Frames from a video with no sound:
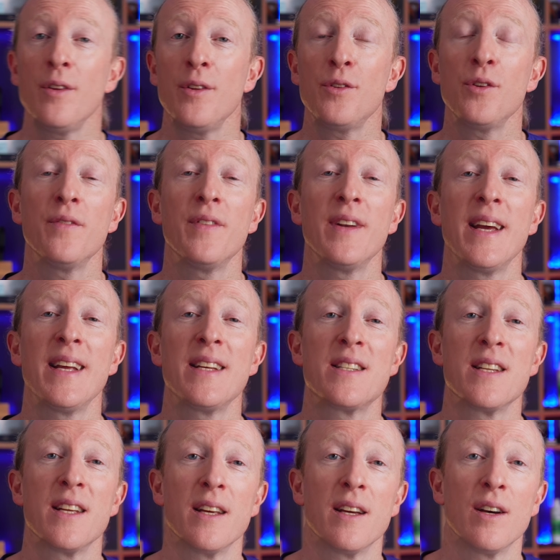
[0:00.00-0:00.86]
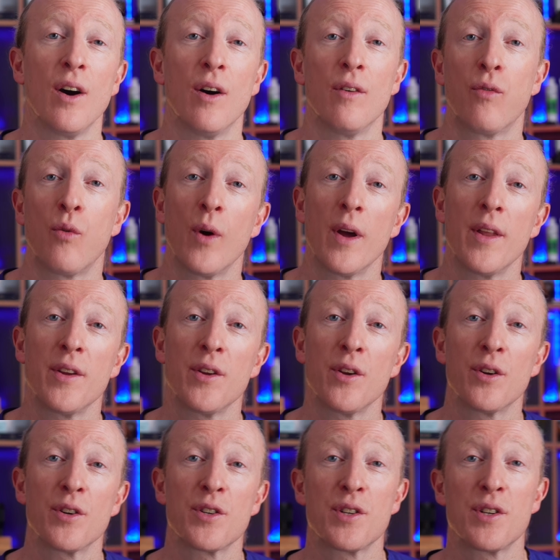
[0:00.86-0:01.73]
that you have an idea of whether
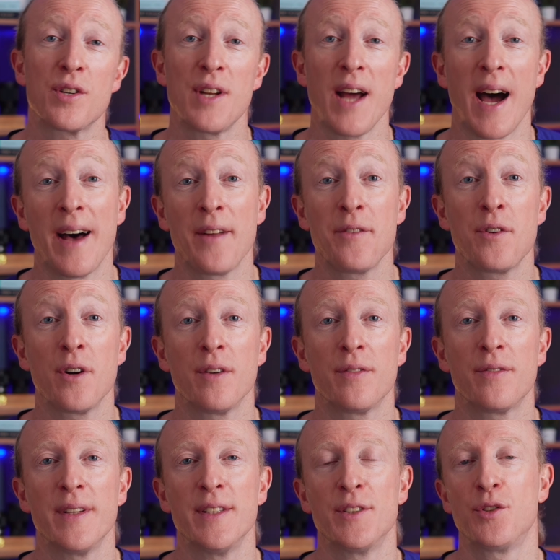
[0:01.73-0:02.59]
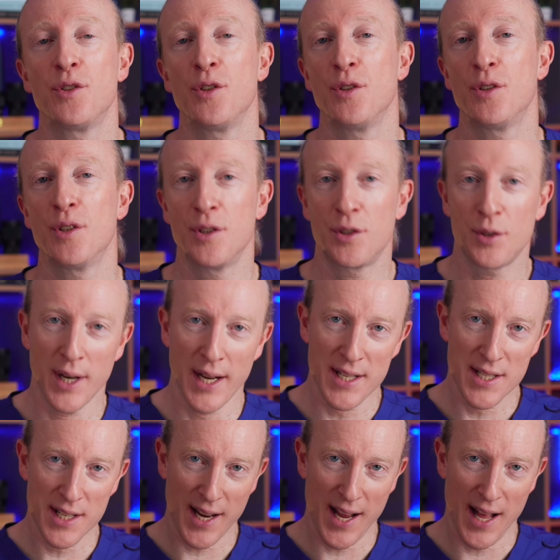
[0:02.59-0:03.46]
your dandruff is due to dry
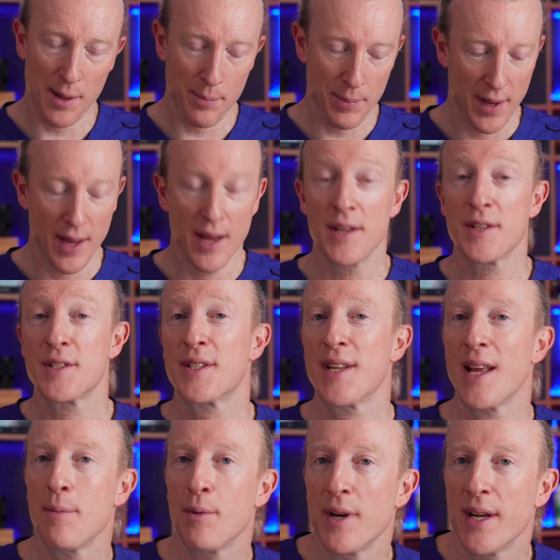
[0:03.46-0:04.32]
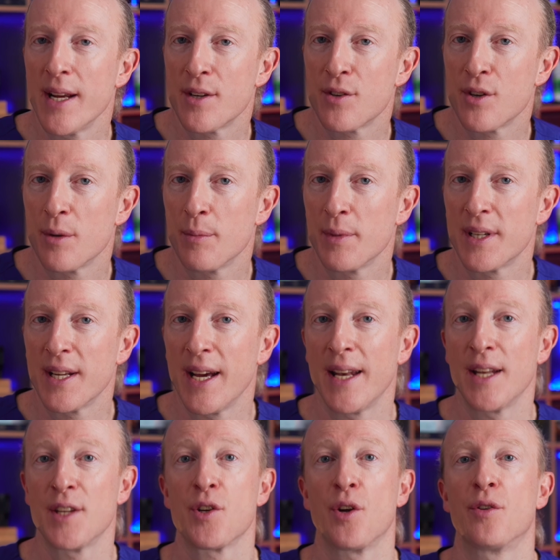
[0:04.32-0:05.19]
scalp, seborrheic
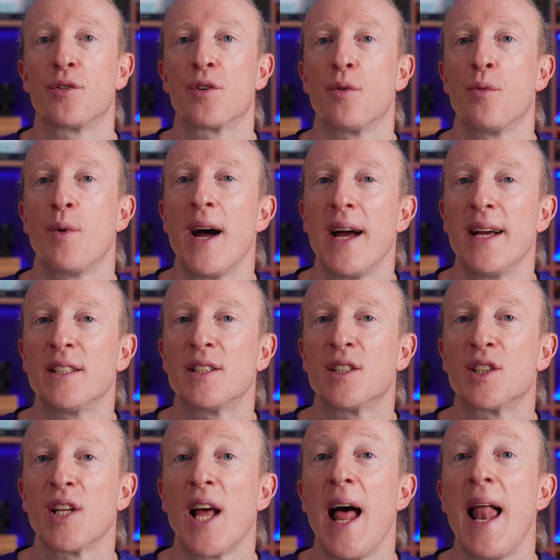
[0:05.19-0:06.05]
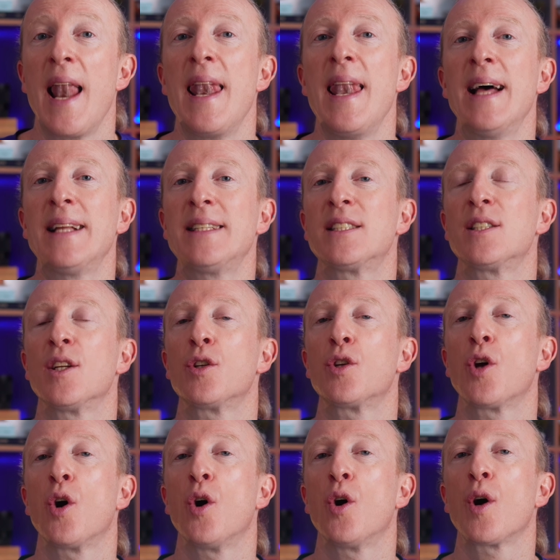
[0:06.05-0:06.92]
dermatitis or psoriasis, let's
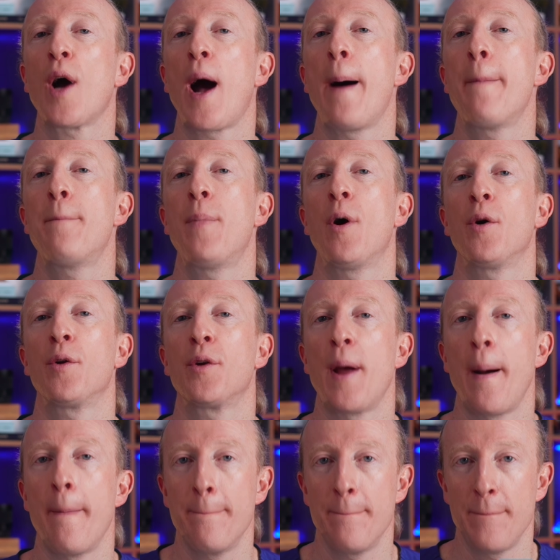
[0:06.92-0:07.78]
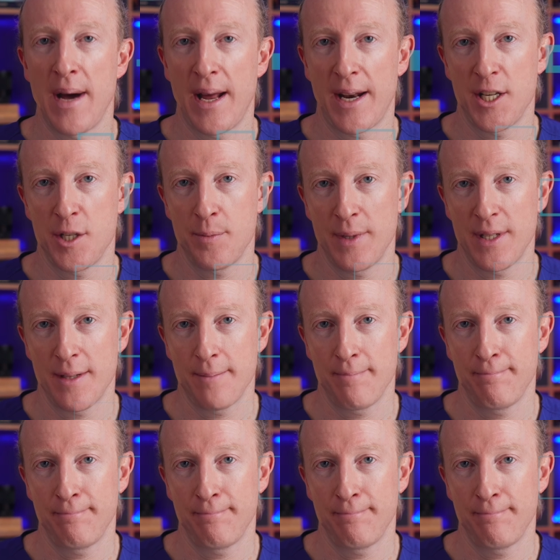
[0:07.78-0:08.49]
talk about management.